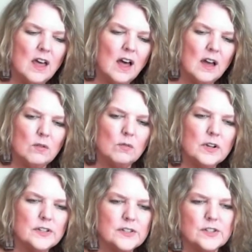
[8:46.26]
I
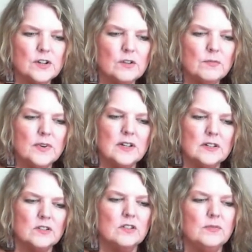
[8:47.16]
want so
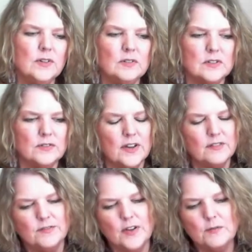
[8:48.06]
much to be with
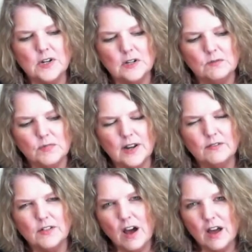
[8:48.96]
Divine Feminine, but
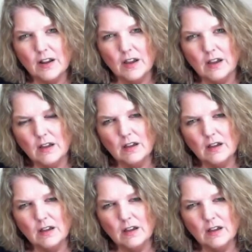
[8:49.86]
I've gotta